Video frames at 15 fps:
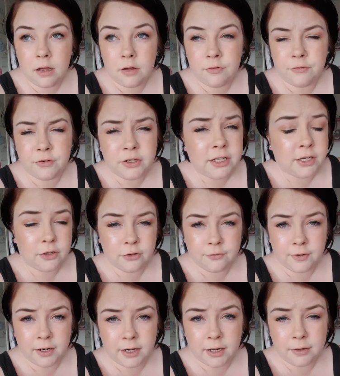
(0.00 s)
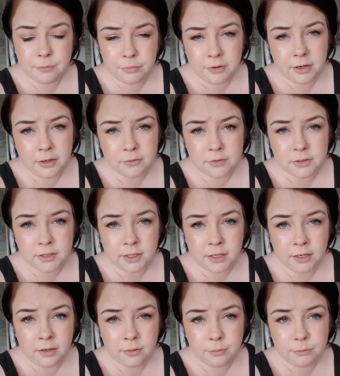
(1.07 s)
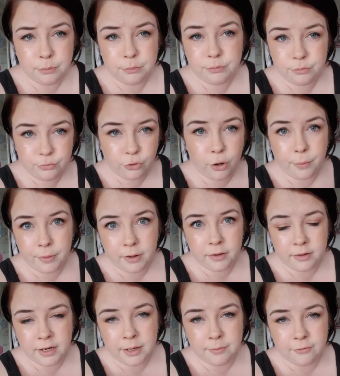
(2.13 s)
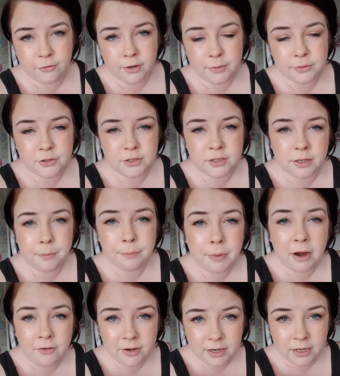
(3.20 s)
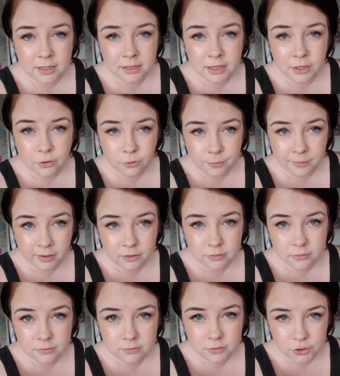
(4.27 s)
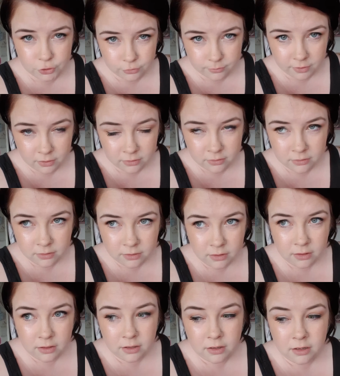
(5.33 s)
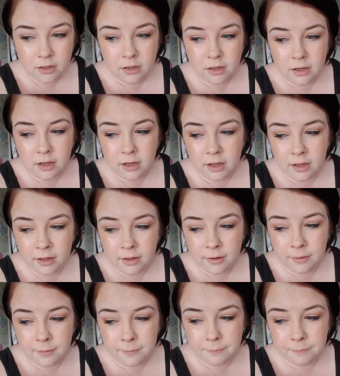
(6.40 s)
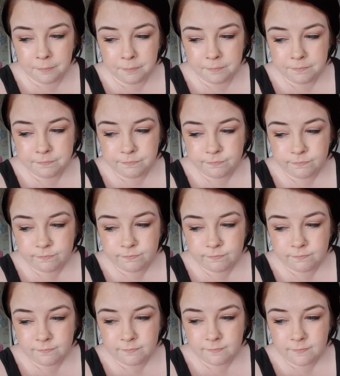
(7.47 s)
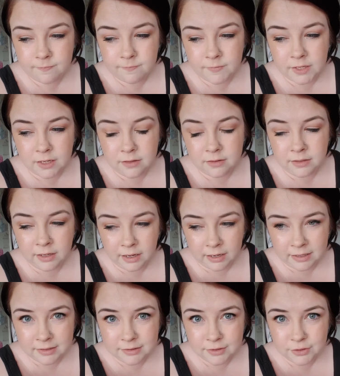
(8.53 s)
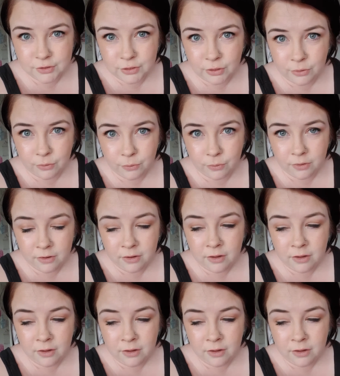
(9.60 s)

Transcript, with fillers: funnily enough, I can pronounce the proper name for it, which is a paraganglioma tumour. Um, yeah, so